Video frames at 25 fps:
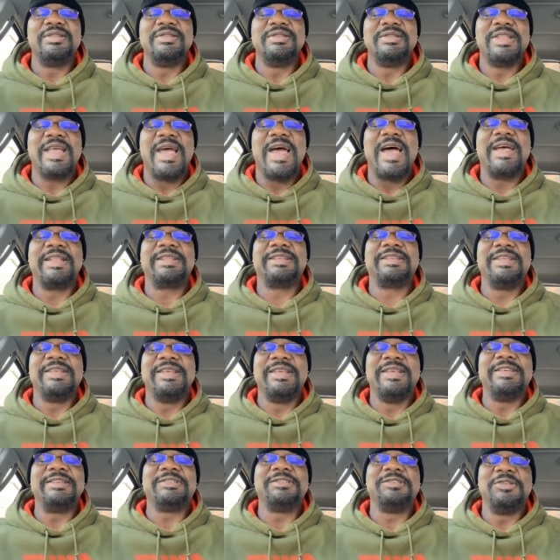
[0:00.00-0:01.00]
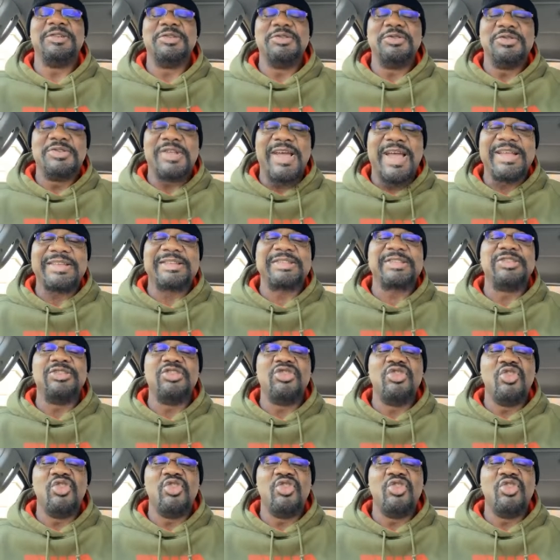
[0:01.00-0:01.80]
that is the that's